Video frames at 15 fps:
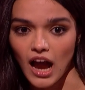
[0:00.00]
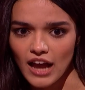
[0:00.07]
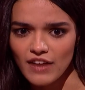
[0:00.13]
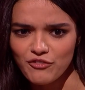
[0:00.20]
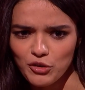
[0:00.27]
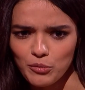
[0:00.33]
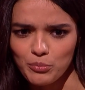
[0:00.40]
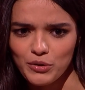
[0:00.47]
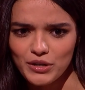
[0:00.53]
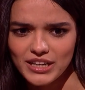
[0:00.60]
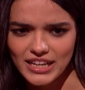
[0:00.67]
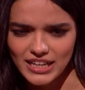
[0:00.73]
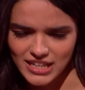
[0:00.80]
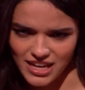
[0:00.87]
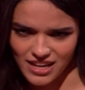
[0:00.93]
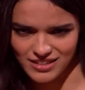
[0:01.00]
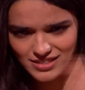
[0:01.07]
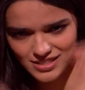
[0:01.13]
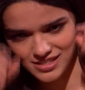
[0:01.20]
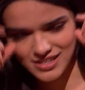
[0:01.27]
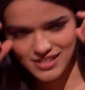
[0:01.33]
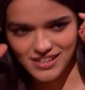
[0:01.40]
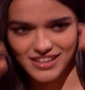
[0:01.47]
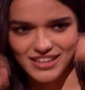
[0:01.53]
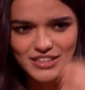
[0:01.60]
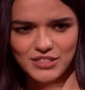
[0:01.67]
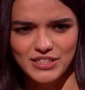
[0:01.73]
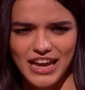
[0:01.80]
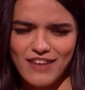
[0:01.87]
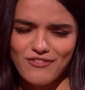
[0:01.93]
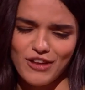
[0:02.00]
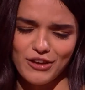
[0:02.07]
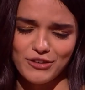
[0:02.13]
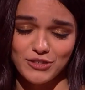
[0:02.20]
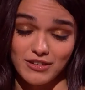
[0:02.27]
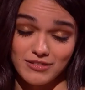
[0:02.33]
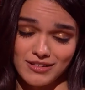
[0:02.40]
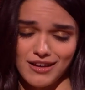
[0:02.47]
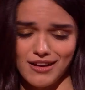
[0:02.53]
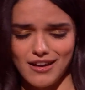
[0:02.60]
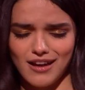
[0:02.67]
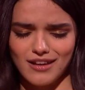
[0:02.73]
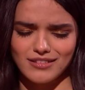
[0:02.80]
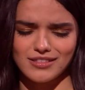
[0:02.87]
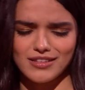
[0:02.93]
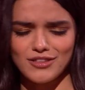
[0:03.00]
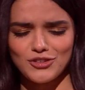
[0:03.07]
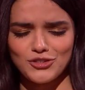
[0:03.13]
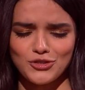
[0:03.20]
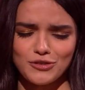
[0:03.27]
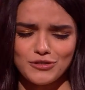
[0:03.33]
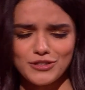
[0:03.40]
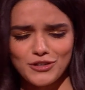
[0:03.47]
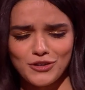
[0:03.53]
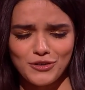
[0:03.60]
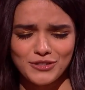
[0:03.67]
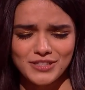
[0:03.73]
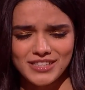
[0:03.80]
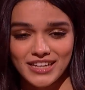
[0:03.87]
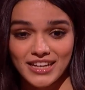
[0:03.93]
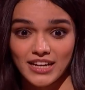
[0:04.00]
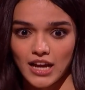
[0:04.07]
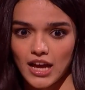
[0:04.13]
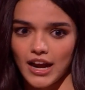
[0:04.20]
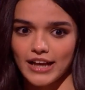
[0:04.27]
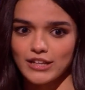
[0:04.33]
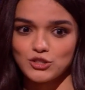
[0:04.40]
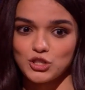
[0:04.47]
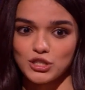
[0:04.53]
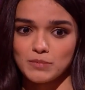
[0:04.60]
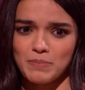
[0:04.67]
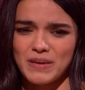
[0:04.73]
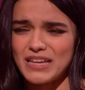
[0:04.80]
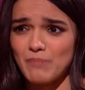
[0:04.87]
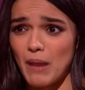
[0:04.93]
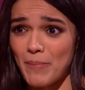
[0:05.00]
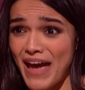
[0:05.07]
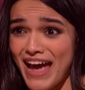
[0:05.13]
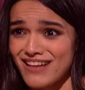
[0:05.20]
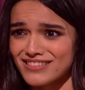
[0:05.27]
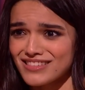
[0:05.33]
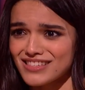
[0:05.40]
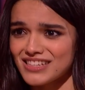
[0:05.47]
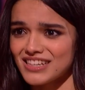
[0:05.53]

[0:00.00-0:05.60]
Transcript: I Feel Pretty, and he had his... his aviators on. He's like, gotta see the Jersey girl sing. And I just peed my pants.